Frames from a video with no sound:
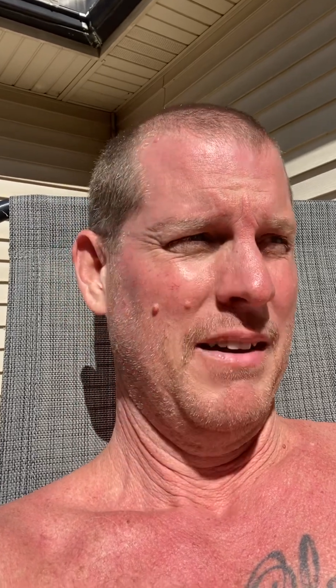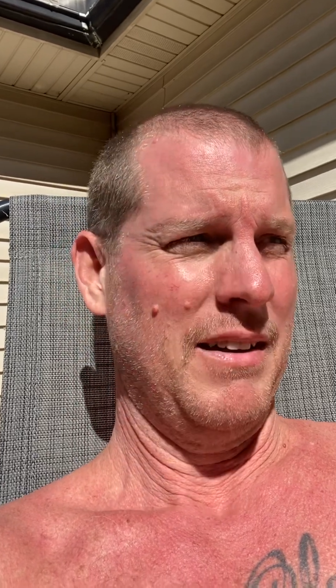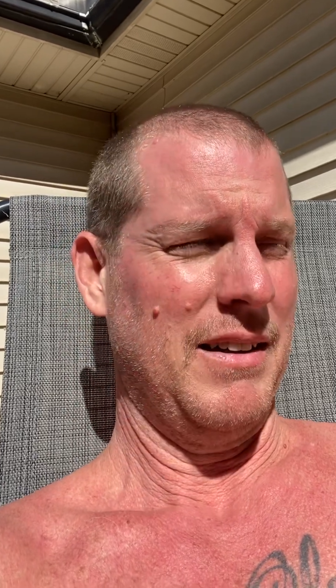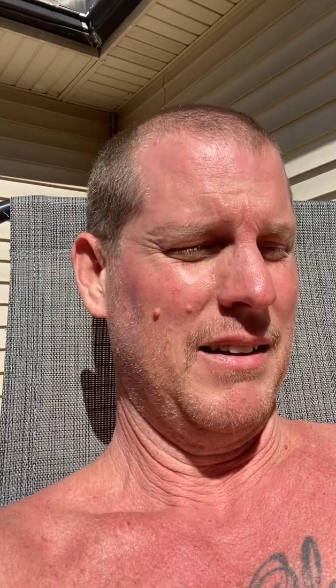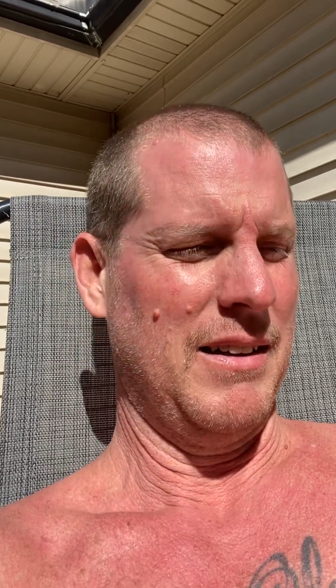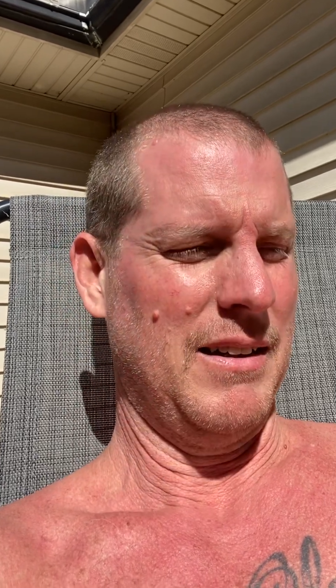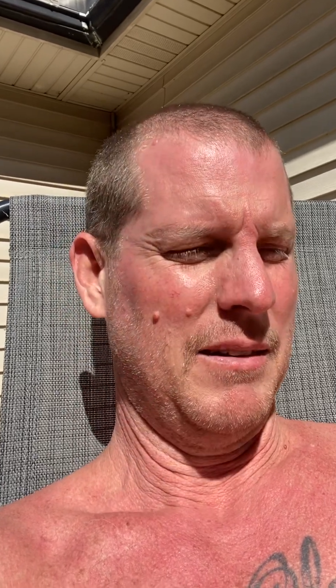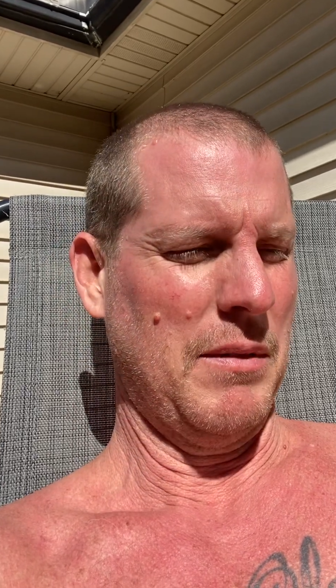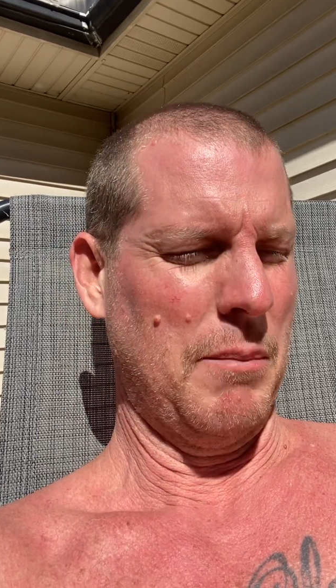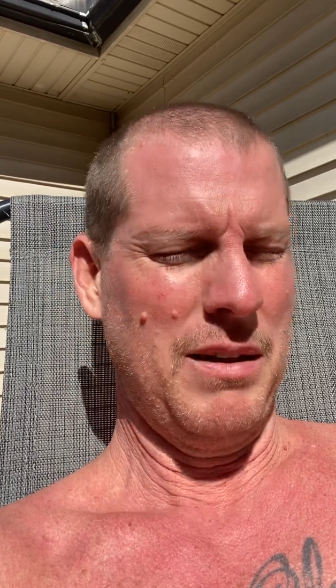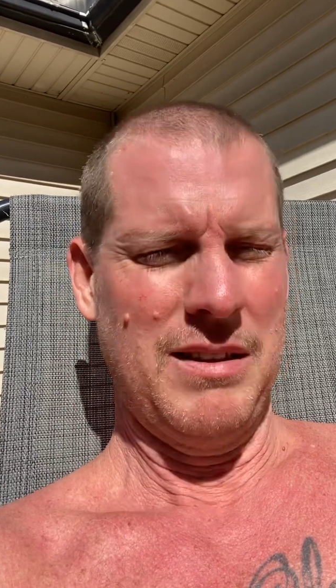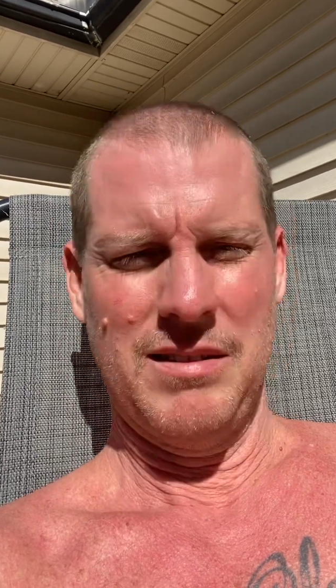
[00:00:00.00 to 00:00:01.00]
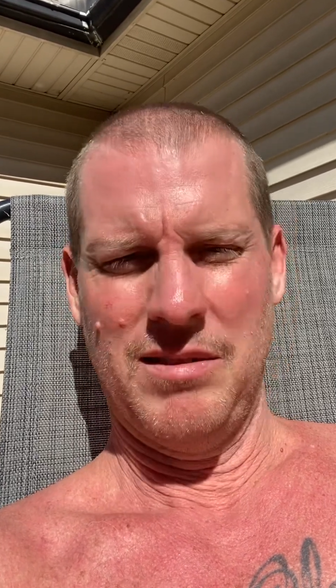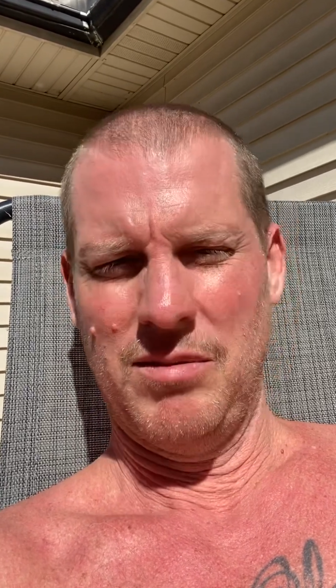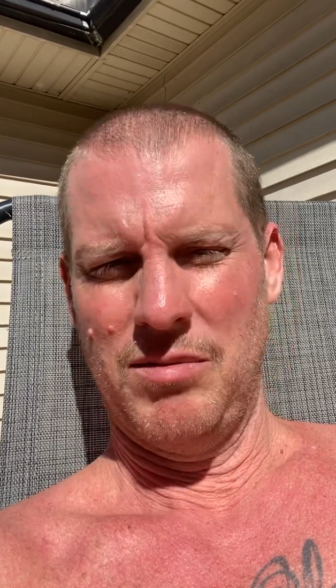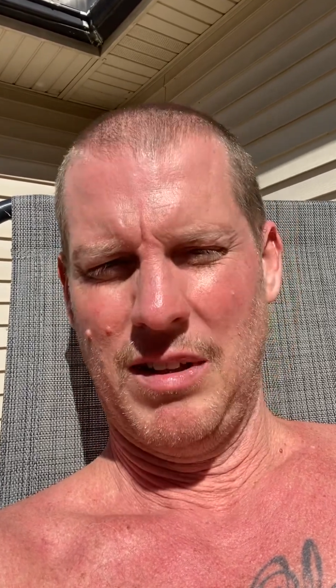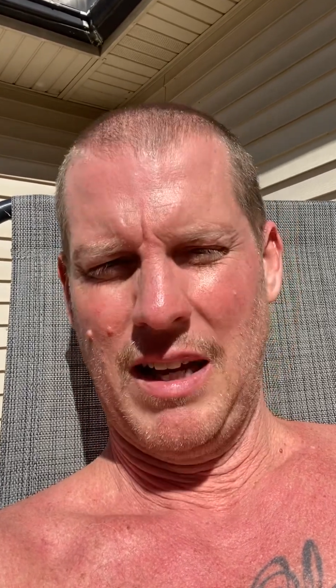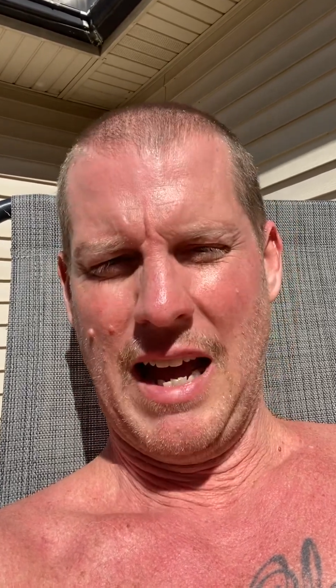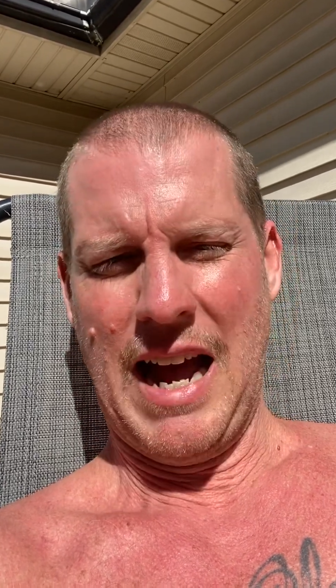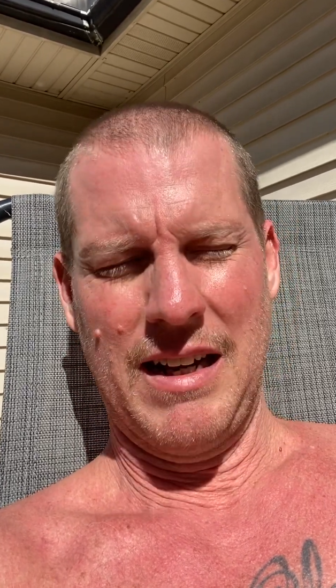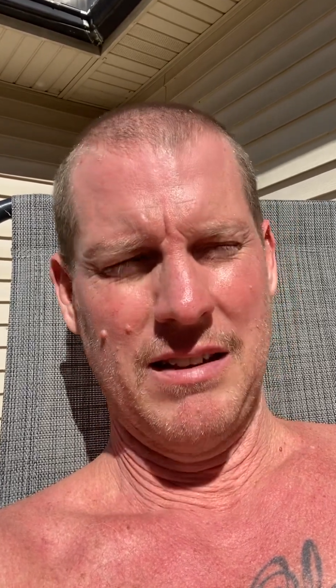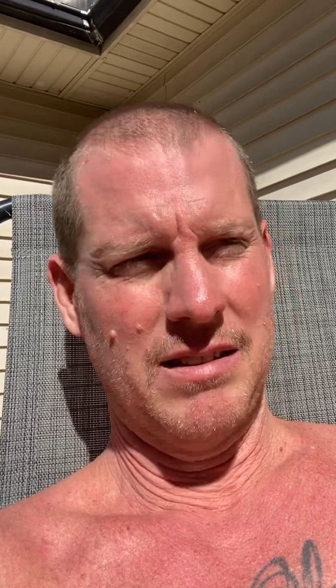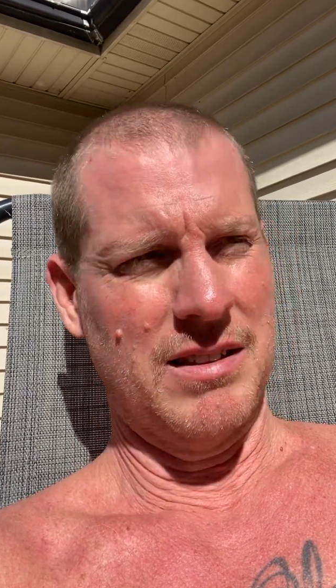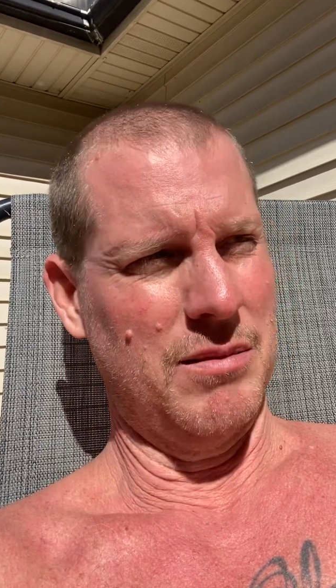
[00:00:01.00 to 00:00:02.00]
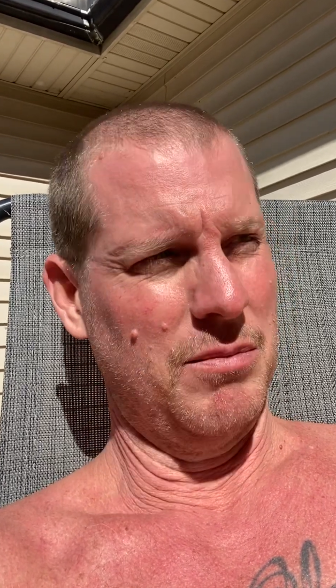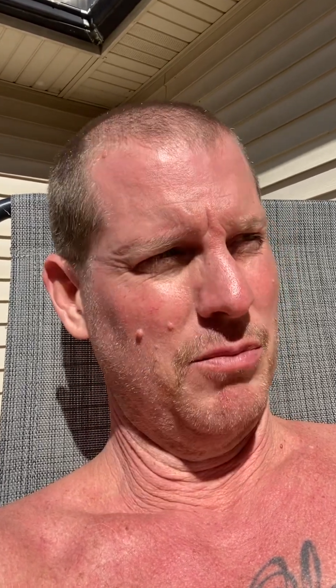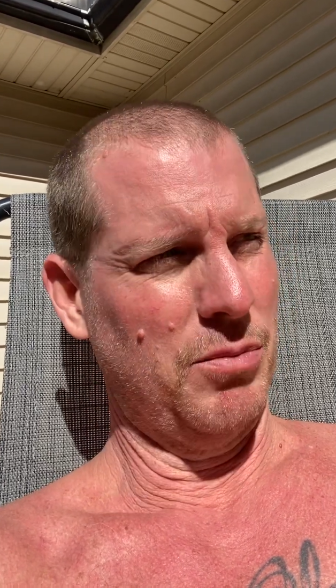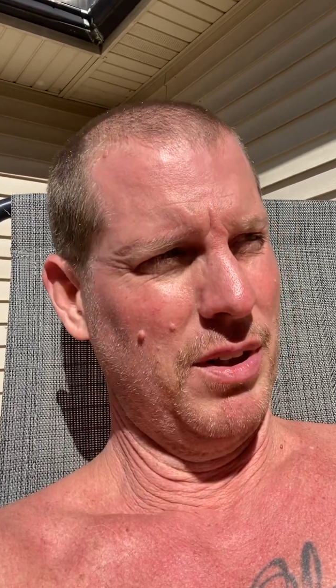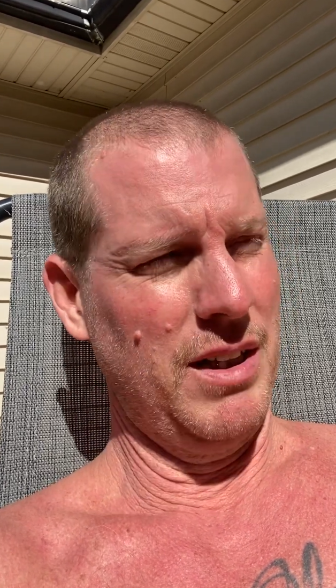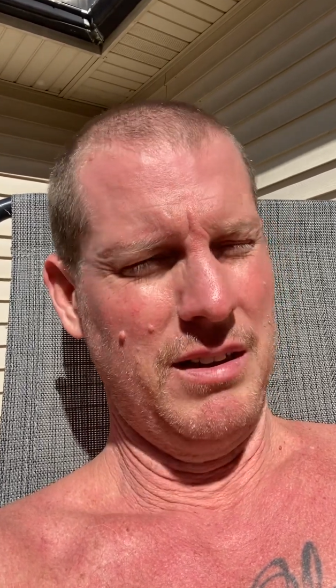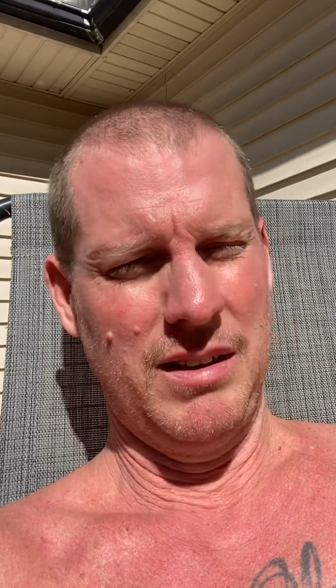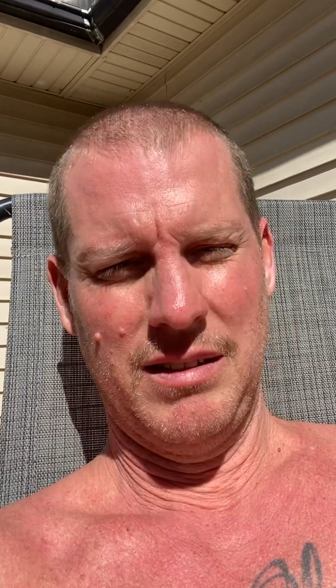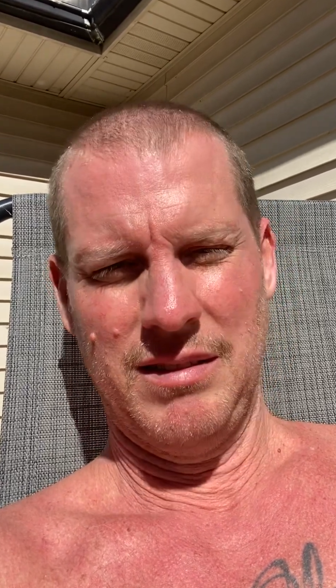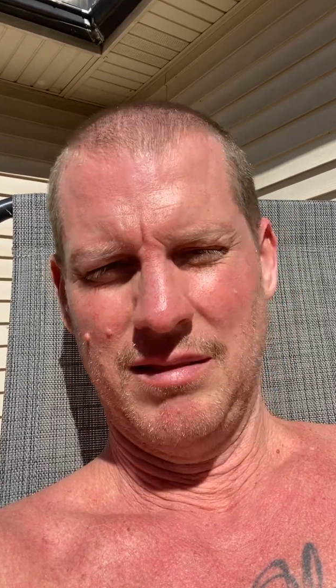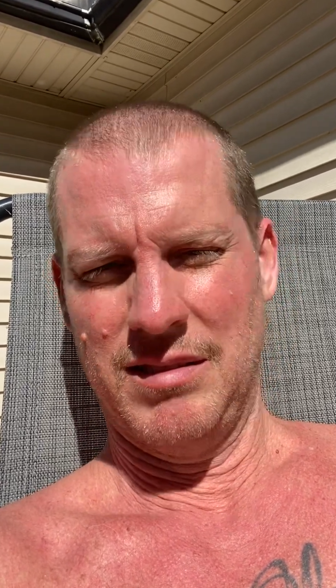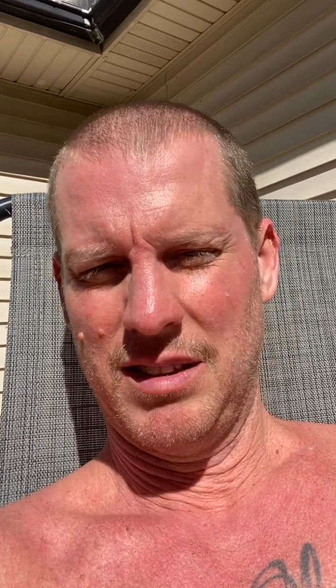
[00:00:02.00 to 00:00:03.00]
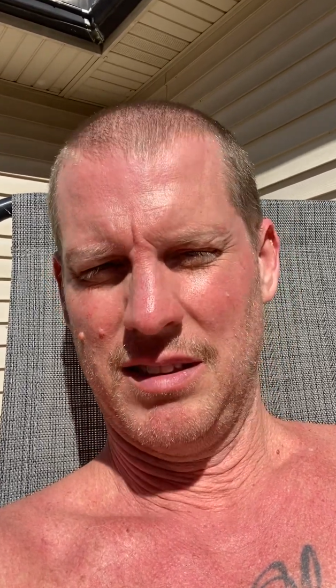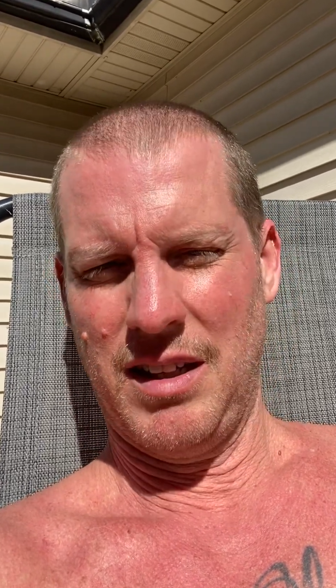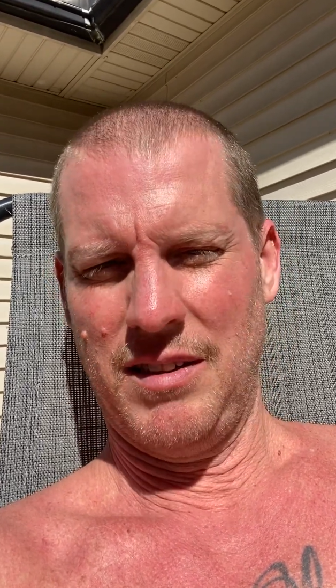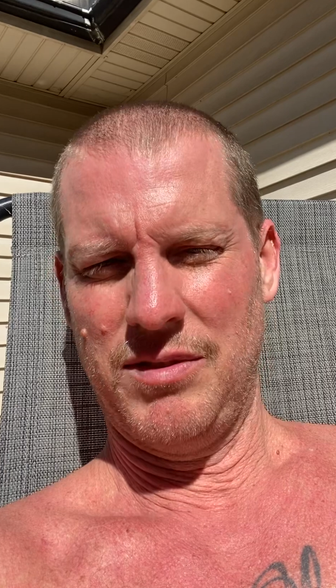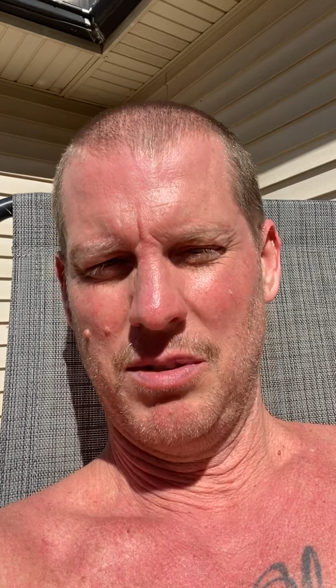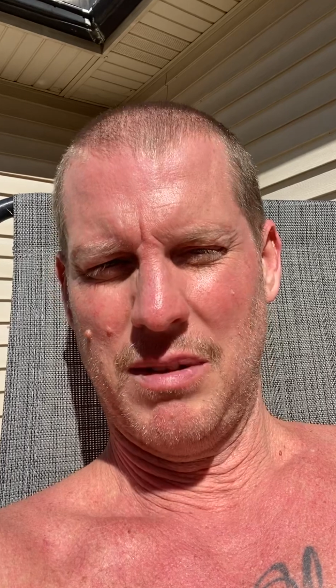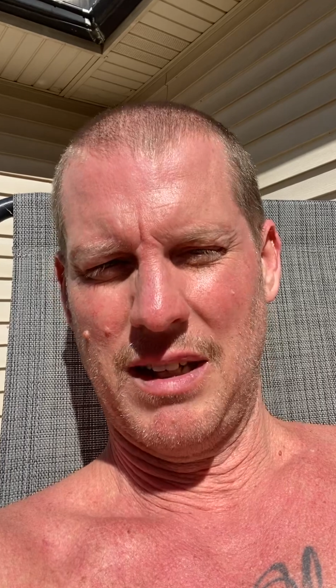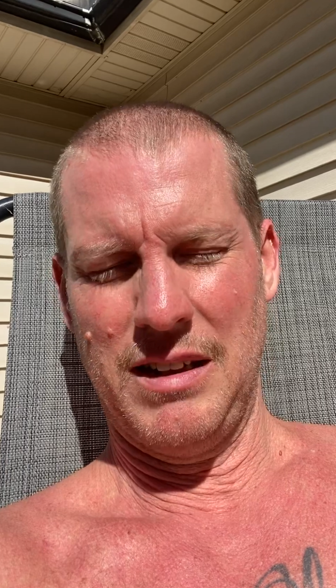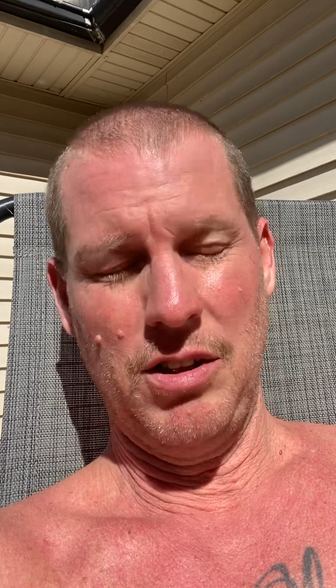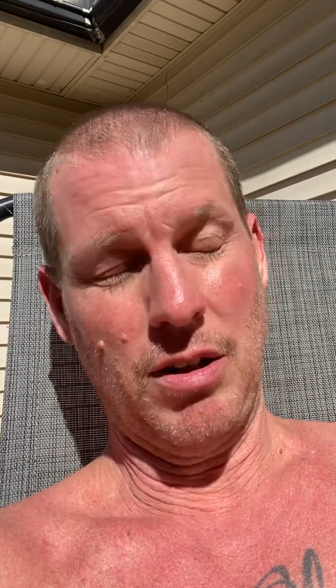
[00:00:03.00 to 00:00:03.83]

I've been adding some breathing stuff to my,